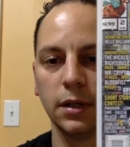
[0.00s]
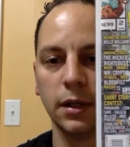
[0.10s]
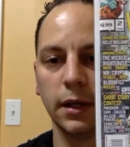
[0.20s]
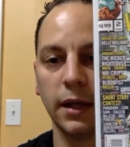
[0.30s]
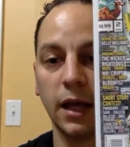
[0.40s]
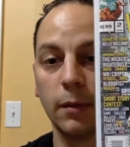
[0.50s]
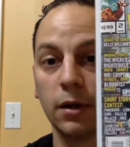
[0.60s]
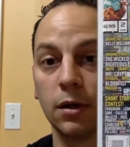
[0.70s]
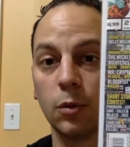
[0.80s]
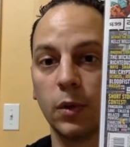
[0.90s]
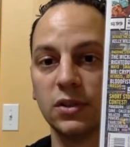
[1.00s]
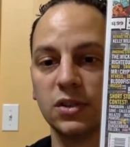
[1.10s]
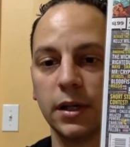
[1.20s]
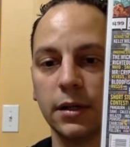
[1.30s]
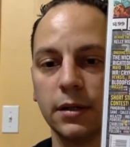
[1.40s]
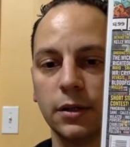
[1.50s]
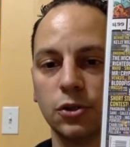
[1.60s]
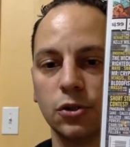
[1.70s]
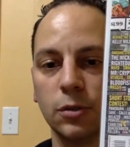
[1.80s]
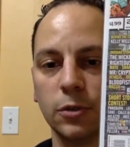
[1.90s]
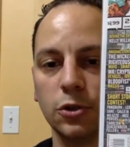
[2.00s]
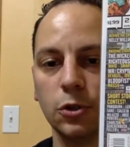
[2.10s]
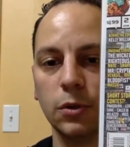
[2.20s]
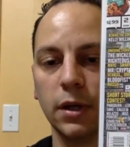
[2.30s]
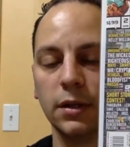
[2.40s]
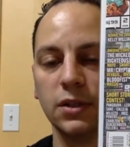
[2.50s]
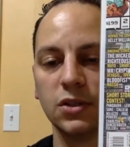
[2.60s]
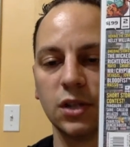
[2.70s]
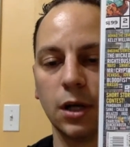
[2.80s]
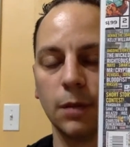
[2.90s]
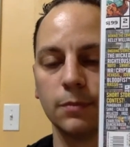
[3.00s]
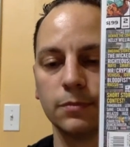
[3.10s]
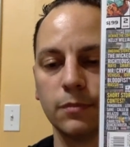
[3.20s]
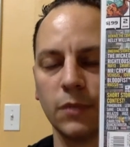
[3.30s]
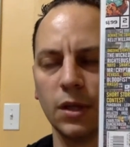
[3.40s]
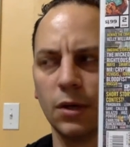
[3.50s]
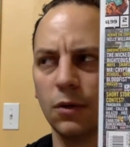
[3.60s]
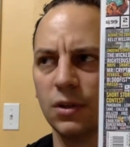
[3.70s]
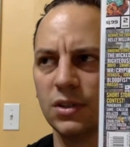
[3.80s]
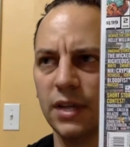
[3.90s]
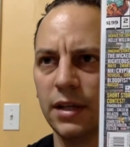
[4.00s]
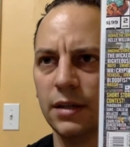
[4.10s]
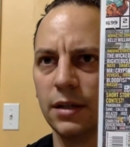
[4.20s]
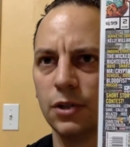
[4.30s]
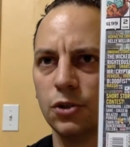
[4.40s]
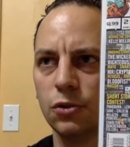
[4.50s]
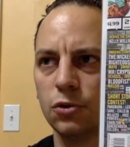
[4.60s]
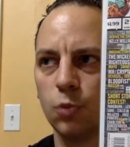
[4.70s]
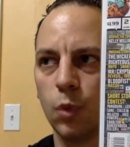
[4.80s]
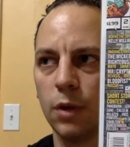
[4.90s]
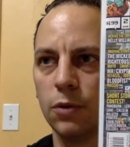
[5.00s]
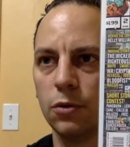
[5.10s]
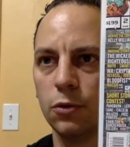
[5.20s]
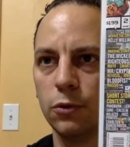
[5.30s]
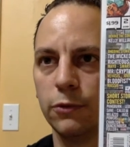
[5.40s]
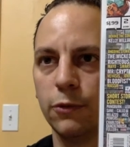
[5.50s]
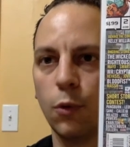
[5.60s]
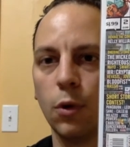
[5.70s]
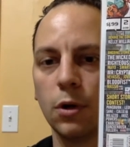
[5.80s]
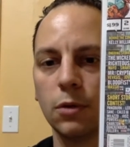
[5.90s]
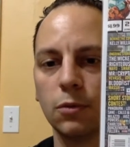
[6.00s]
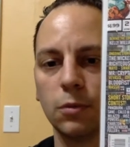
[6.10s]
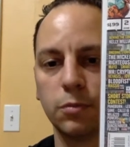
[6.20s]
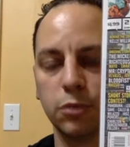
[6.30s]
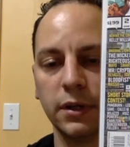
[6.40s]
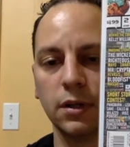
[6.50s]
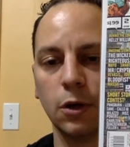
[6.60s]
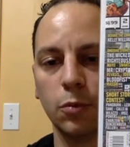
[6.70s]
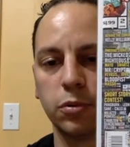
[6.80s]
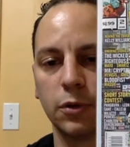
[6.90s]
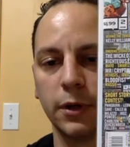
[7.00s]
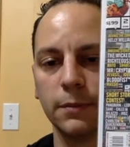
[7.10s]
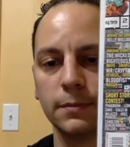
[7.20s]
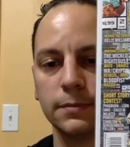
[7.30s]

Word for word: it came out on a Wednesday, issue number 2. And these, I want to say issues 1 through 4 were pretty low print